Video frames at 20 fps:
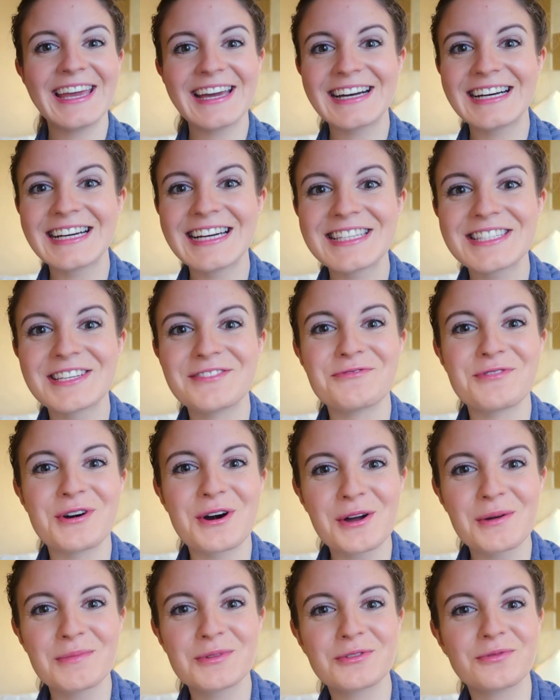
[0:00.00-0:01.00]
Hey guys, and
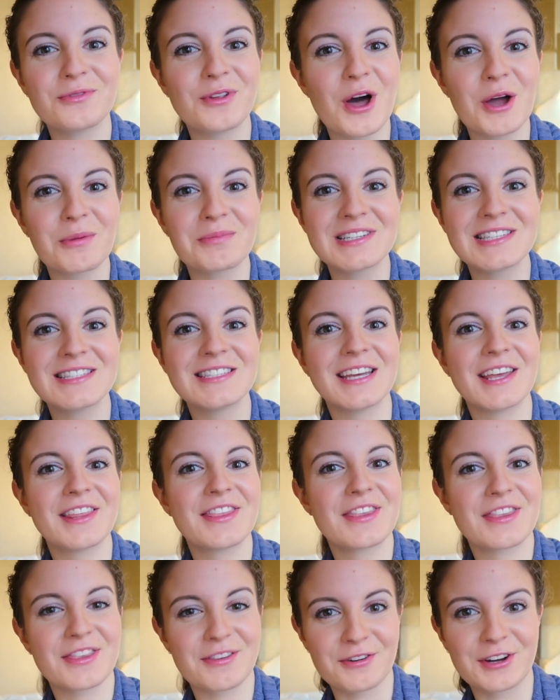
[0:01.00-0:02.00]
welcome to Vlogmas
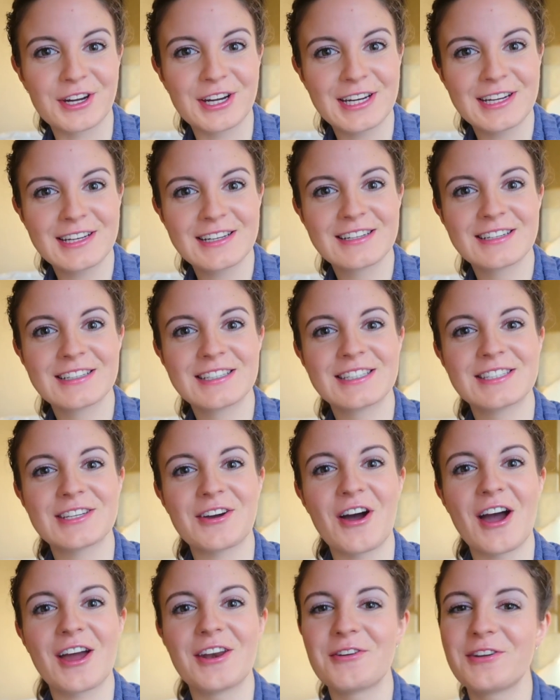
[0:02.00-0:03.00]
Day 3.
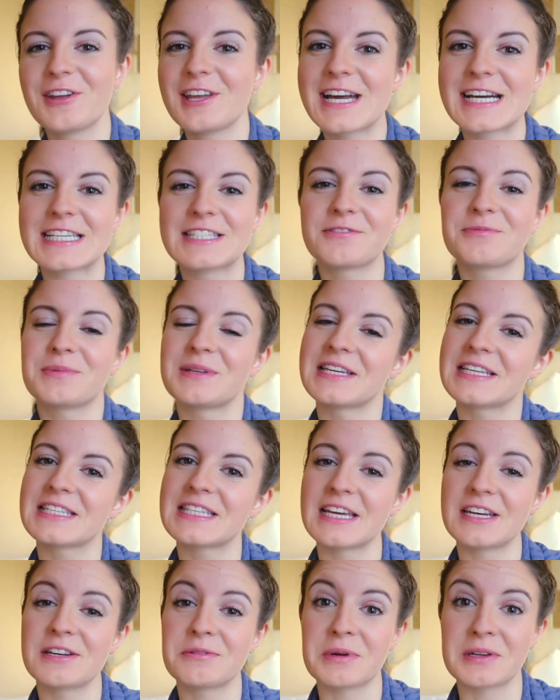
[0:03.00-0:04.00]
So I know you guys have been
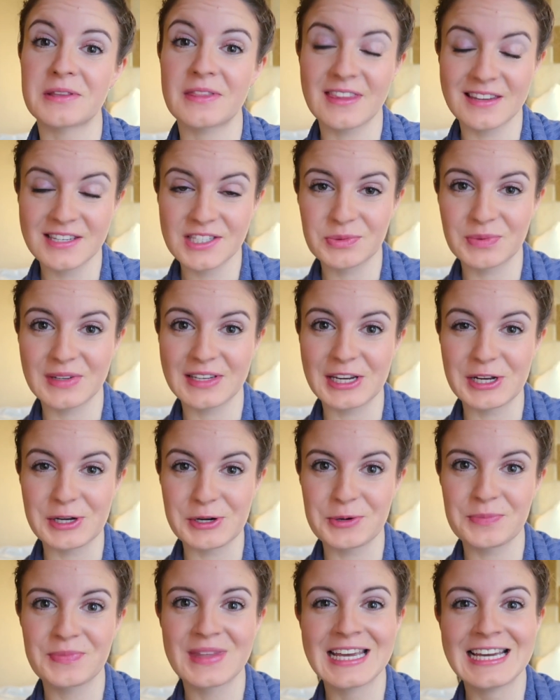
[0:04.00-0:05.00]
excited about this
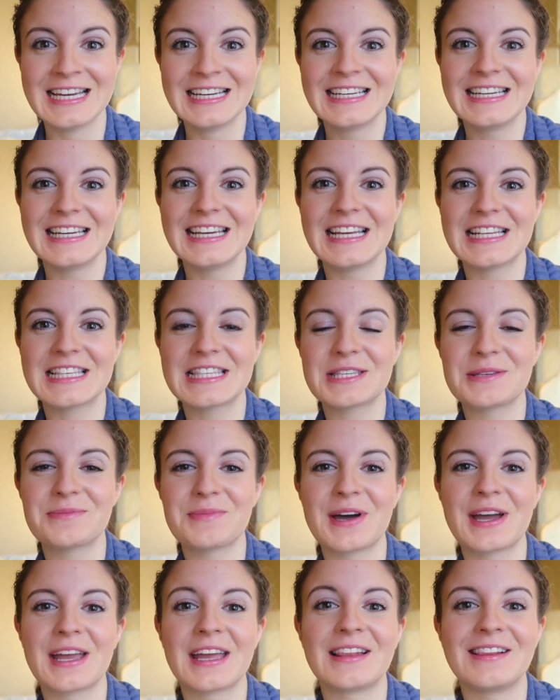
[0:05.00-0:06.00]
video. It's
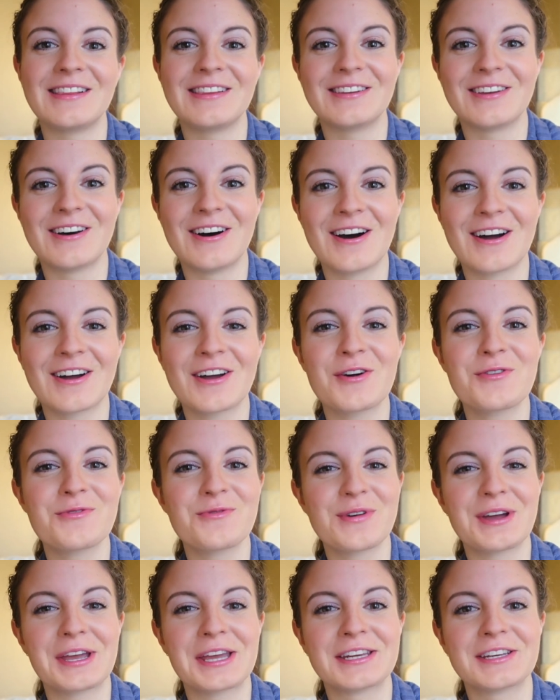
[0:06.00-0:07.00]
my
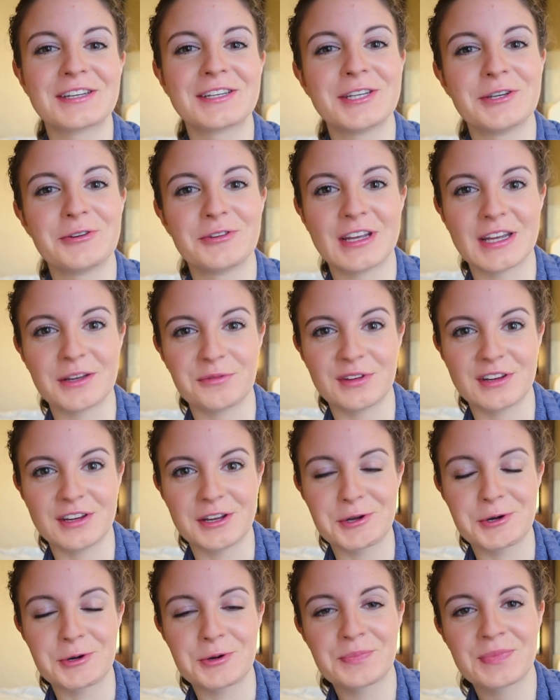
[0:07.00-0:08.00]
long-awaited Q&A
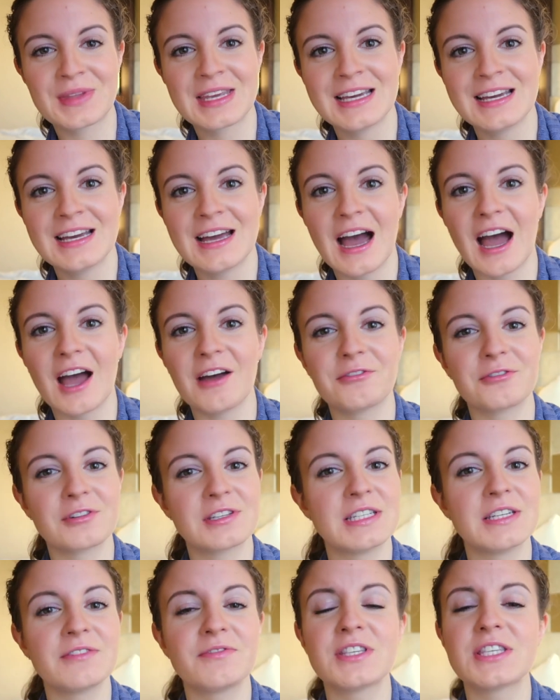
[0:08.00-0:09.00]
video. I've
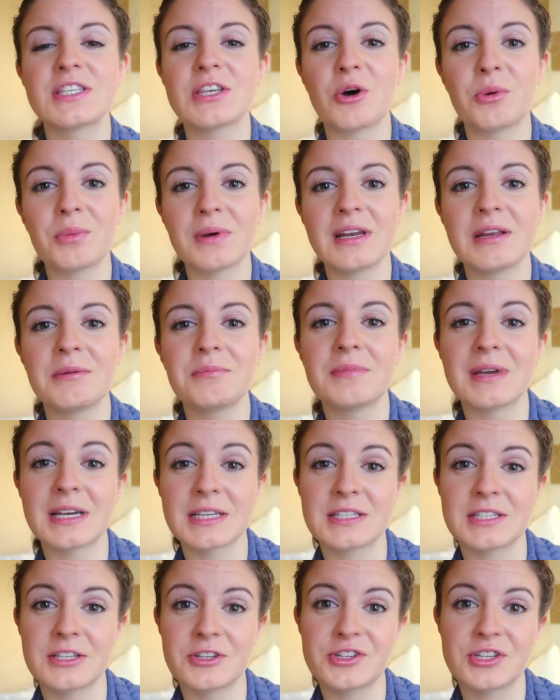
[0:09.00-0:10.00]
received so many
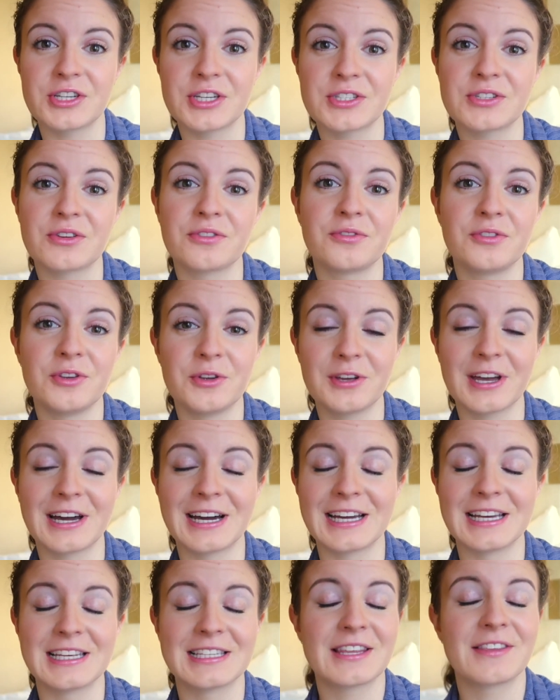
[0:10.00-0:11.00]
messages of you
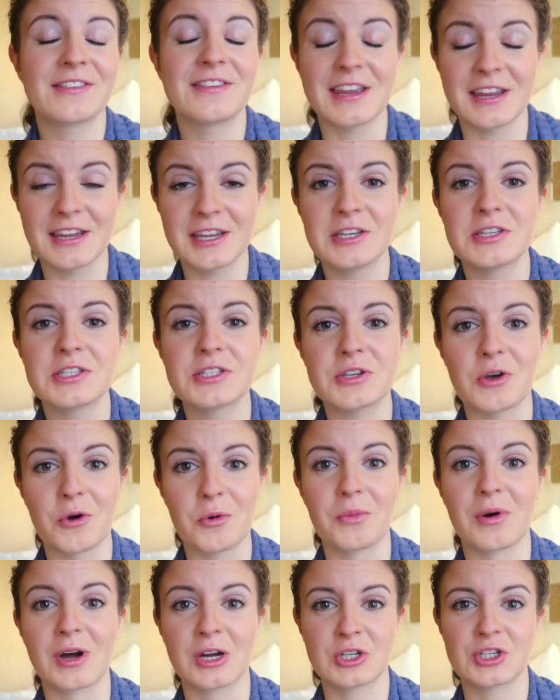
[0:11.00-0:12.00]
guys. Thank you
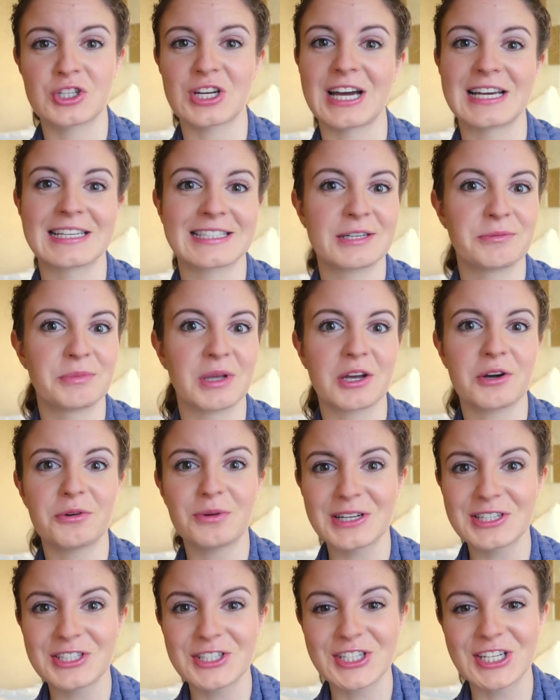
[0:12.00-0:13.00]
so much asking me
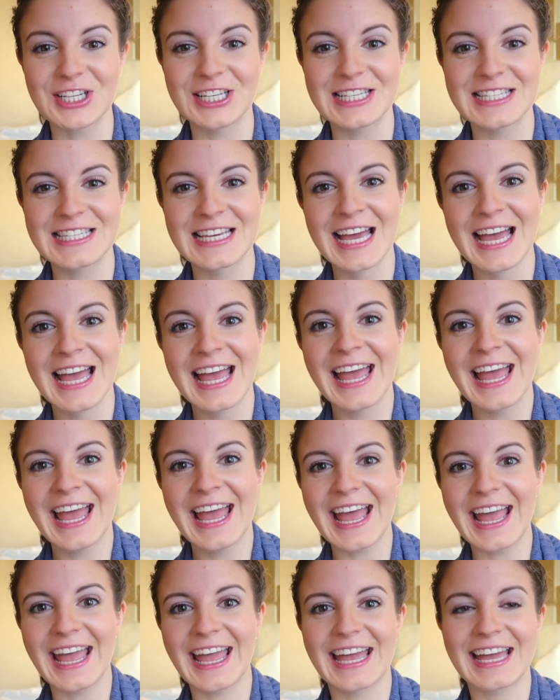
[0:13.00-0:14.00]
questions.
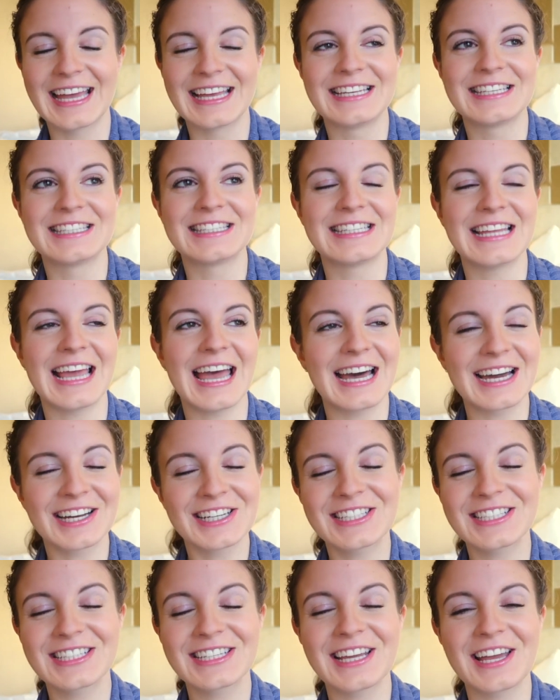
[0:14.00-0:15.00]
And
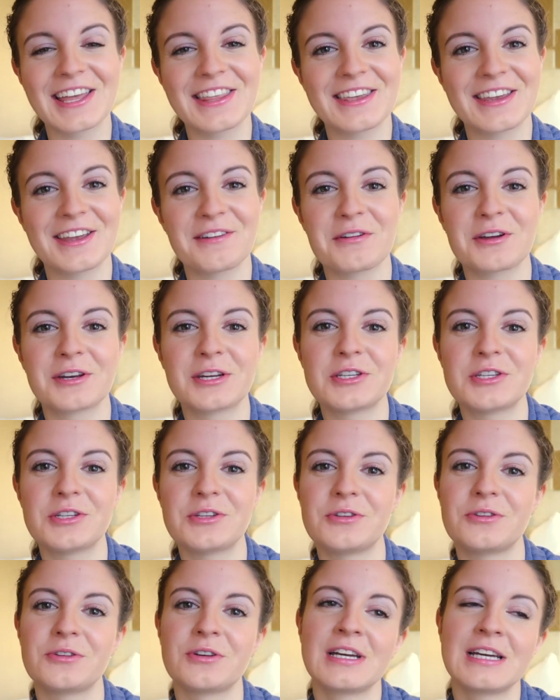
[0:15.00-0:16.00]
actually I think I'm gonna
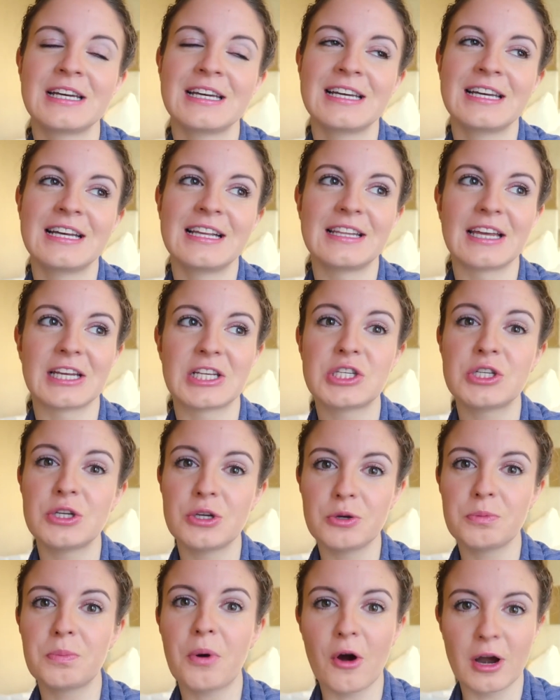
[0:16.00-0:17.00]
do like
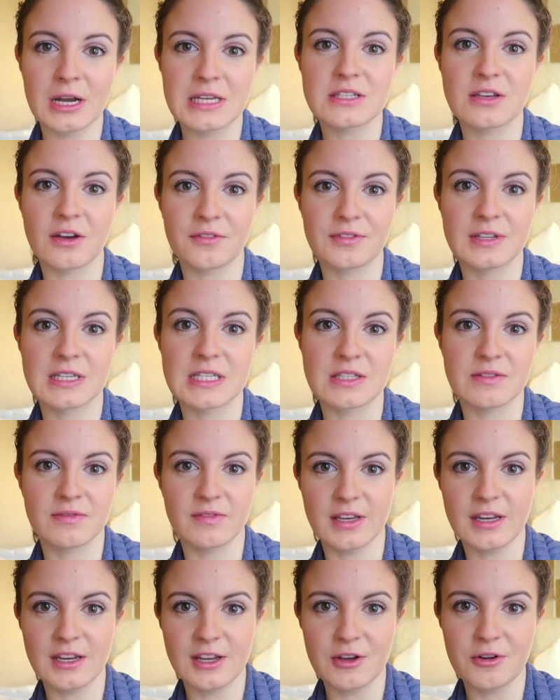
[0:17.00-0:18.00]
2 parts of this
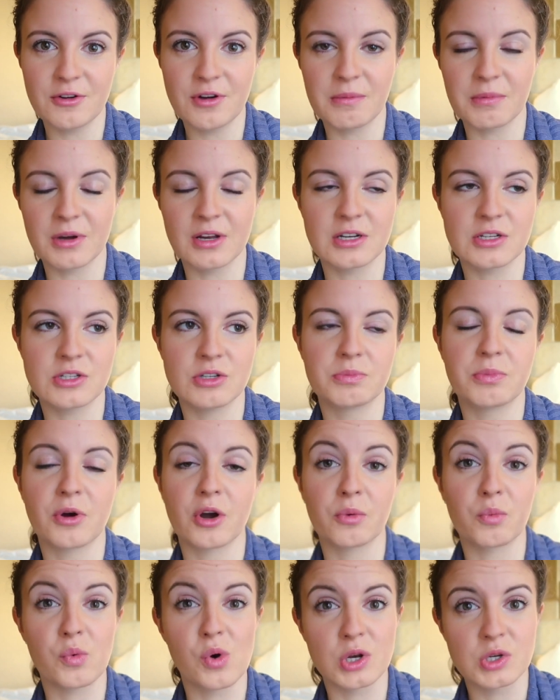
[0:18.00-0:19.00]
video. I'm gonna do
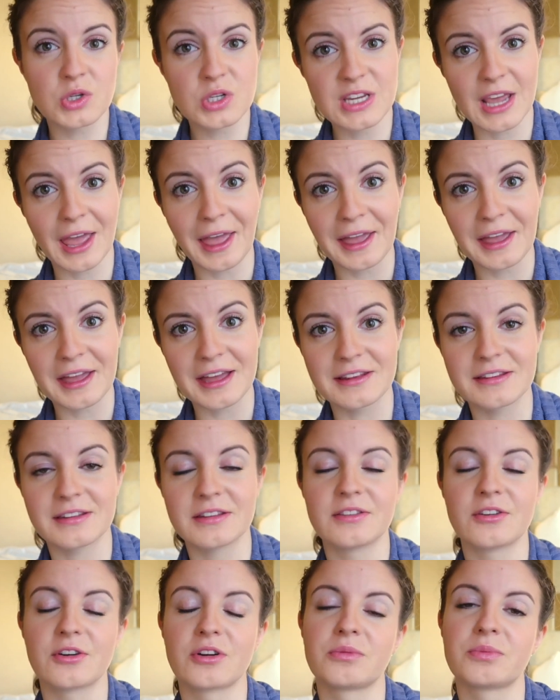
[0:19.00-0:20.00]
part 1 today, and
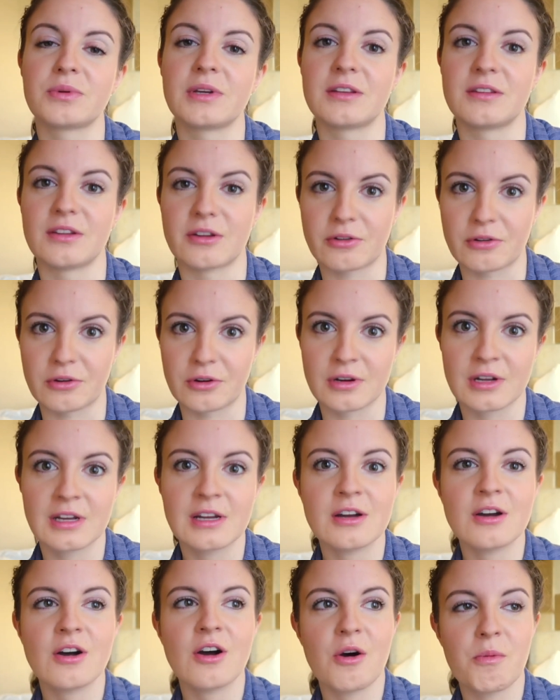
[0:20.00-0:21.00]
then there will be another
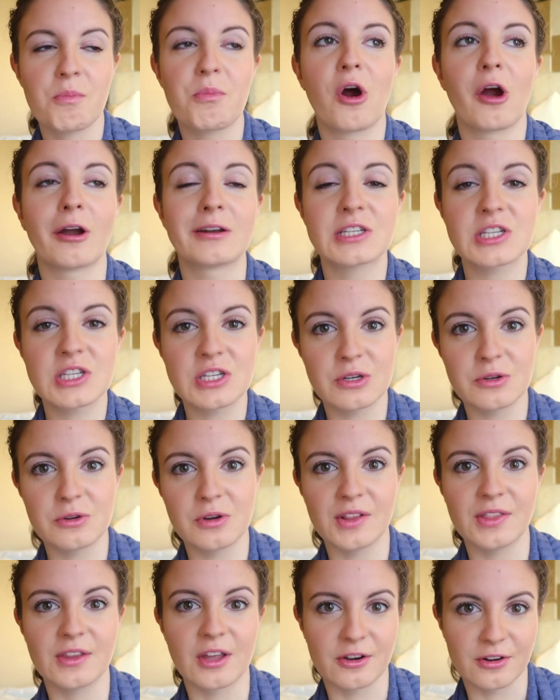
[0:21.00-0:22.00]
part
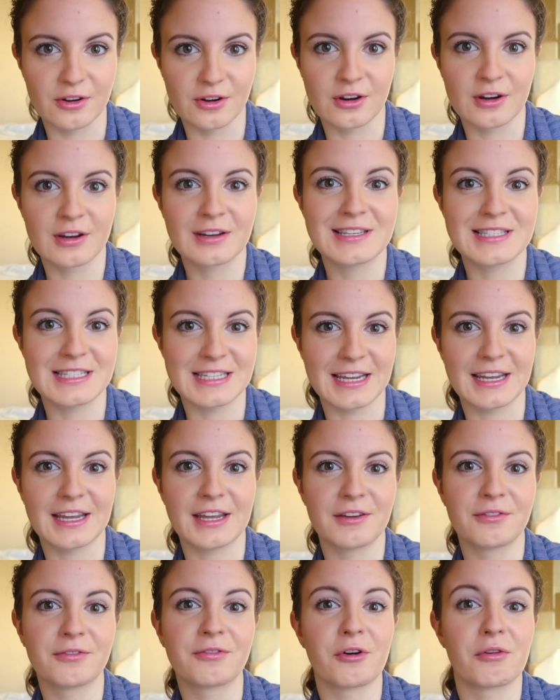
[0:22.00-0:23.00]
2 another
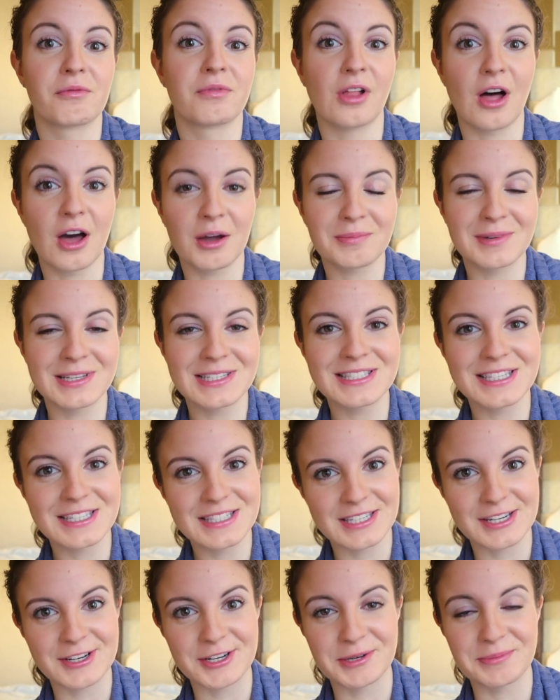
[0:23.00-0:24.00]
day for Vlogmas
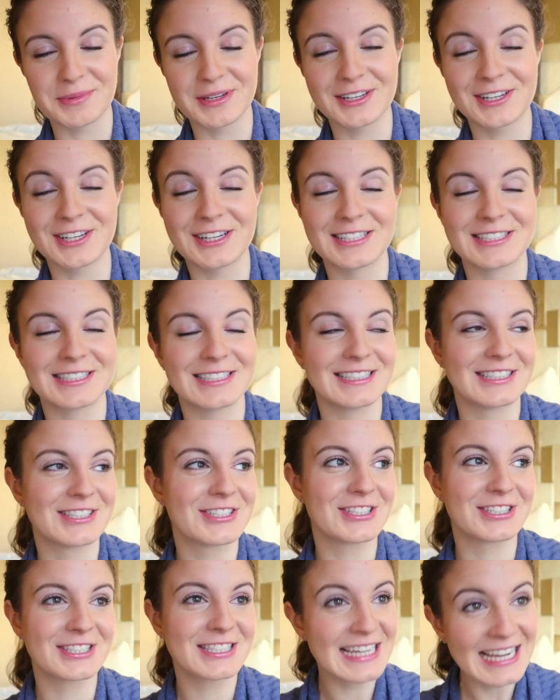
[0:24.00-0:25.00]
this year, because
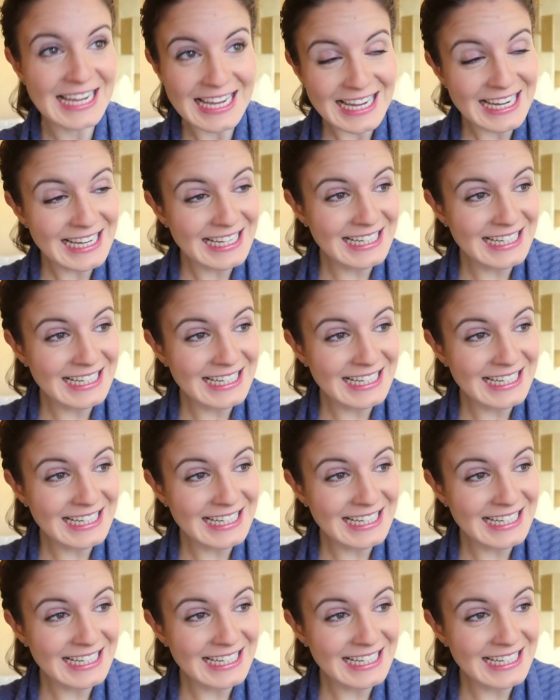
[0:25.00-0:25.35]
it's just